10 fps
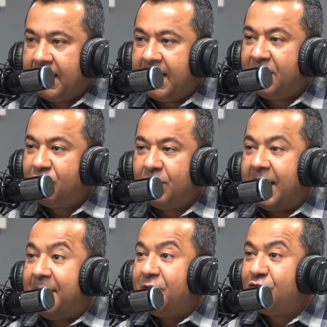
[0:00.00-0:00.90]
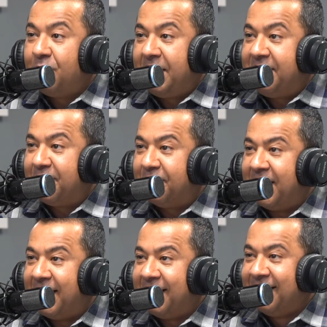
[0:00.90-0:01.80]
And so, I truly, I'm a true believer of
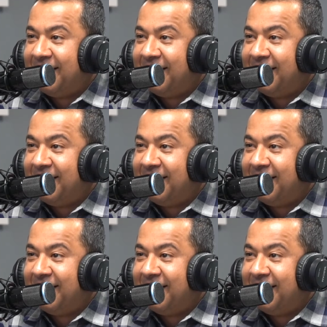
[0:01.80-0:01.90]
that.